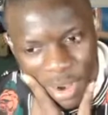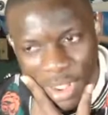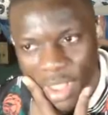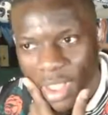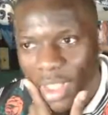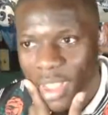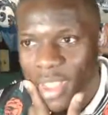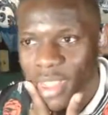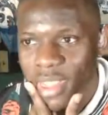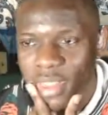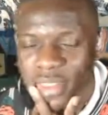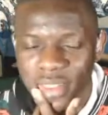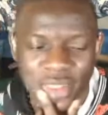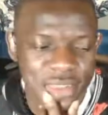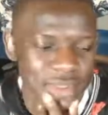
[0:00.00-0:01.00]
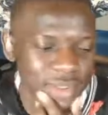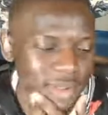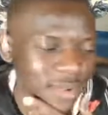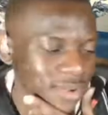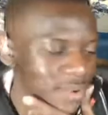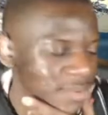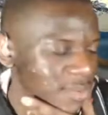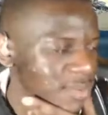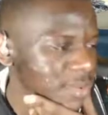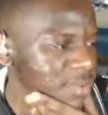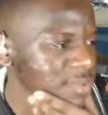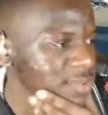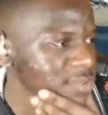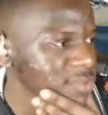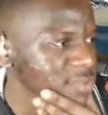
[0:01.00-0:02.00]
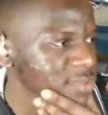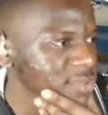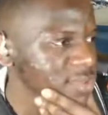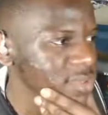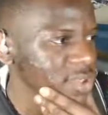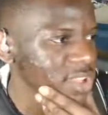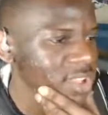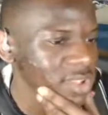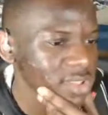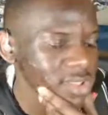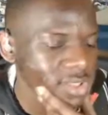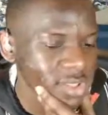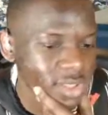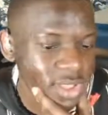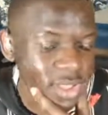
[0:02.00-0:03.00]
Fruit, bro. They had some shit like Corazon Devil Fruit where you can't hear